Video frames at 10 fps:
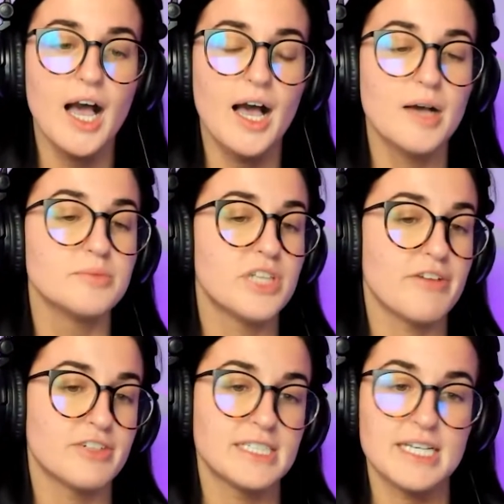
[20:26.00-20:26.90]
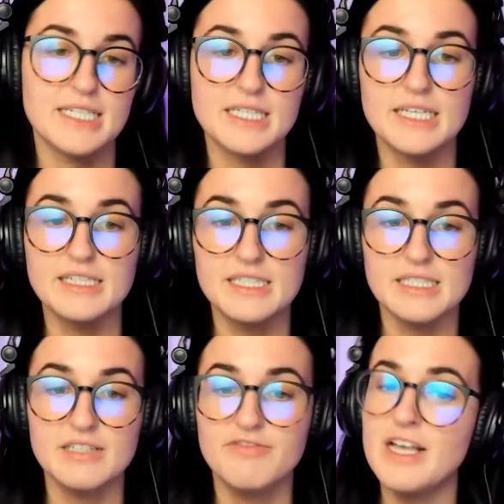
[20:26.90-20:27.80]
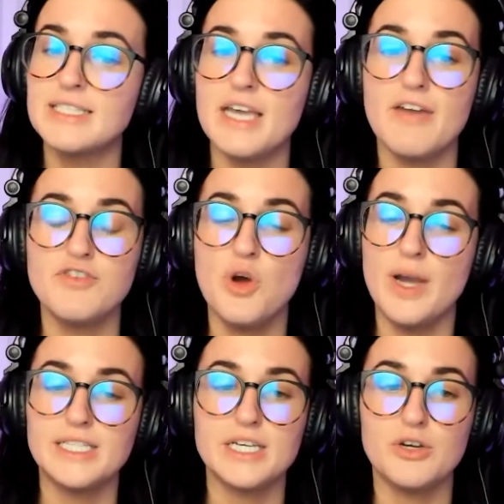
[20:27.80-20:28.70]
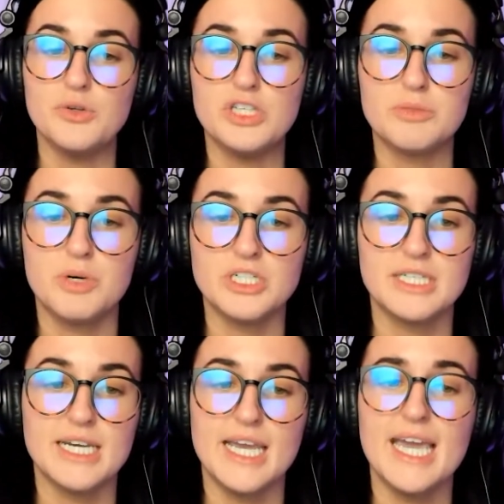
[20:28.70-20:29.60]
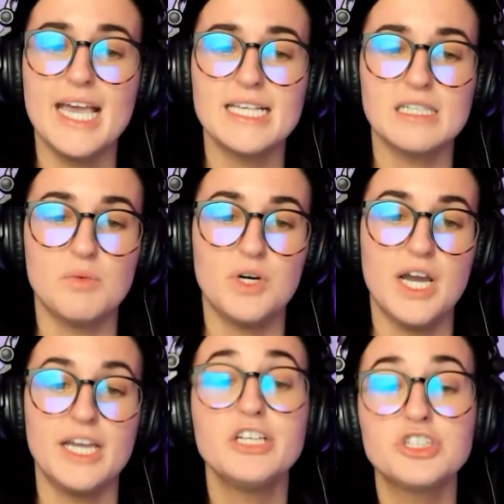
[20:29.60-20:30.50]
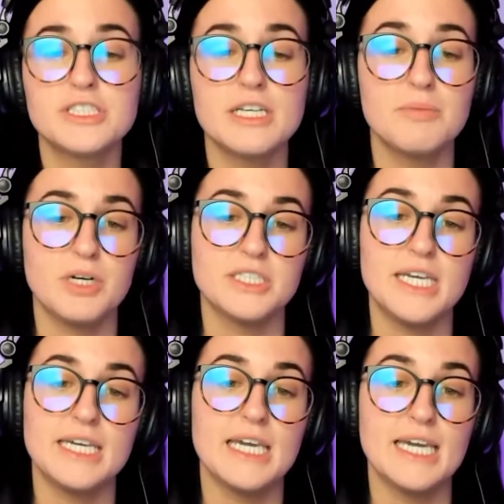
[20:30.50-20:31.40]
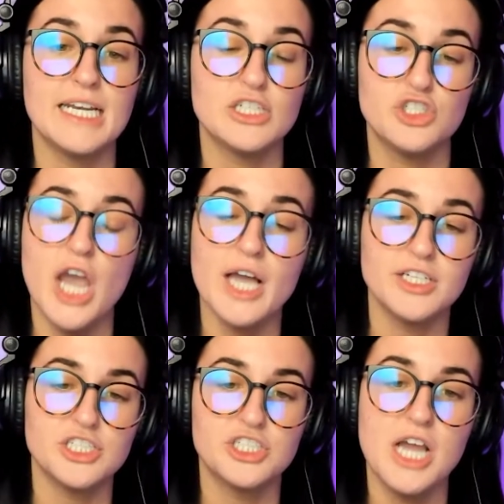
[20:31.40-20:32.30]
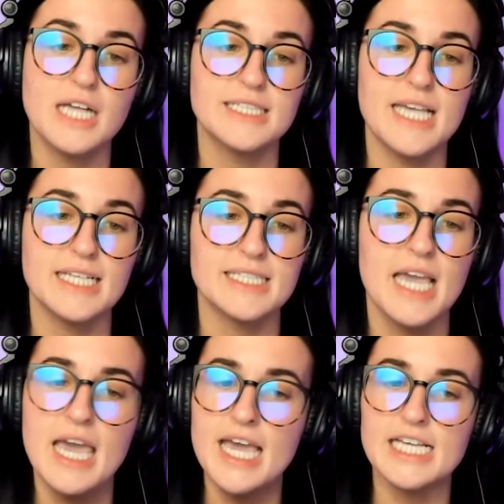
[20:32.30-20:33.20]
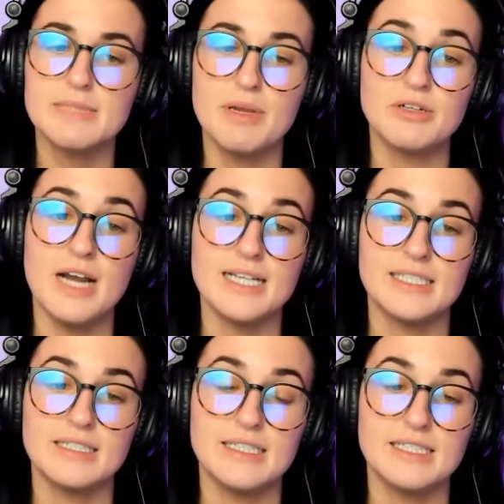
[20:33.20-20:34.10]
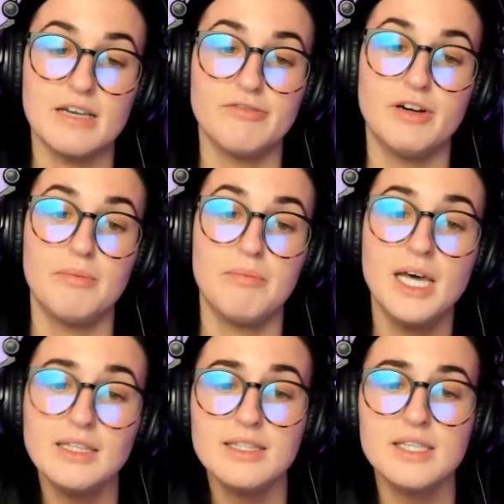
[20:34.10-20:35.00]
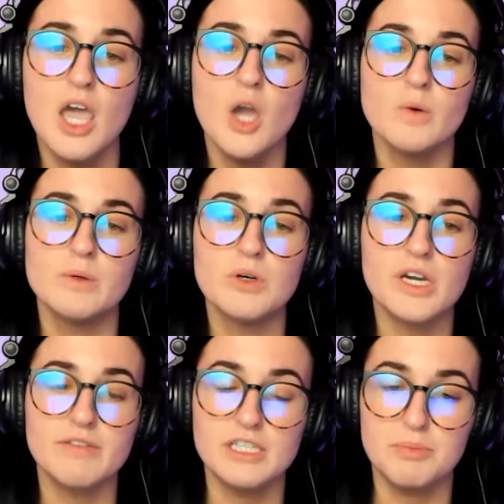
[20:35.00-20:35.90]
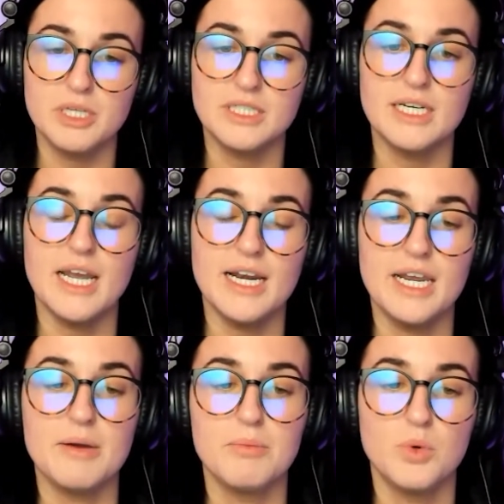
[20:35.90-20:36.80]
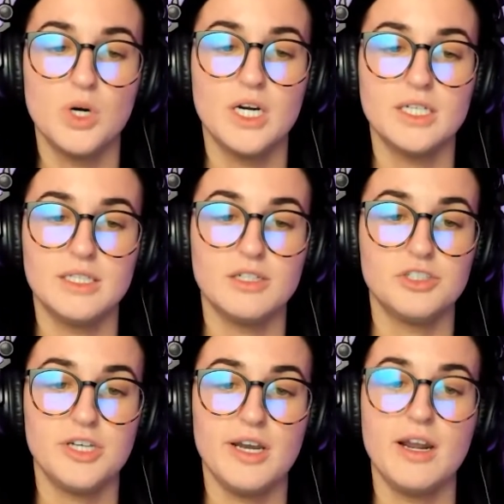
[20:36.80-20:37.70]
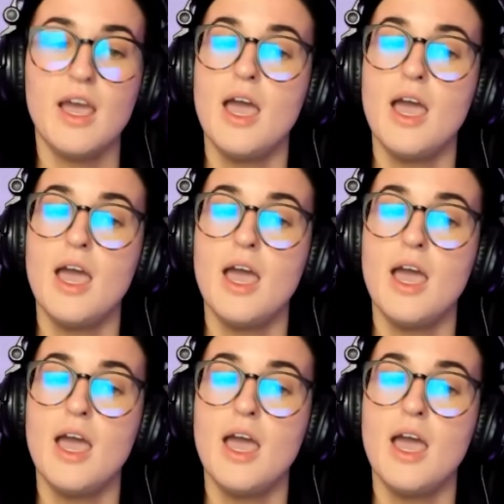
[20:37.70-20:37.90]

Um, Jeffrey says, in Lisa's defense, I have no idea who this person is, and we're not interested in partaking in his childish nonsense. He's been harassing Lisa for months. We won't give this person any more attention.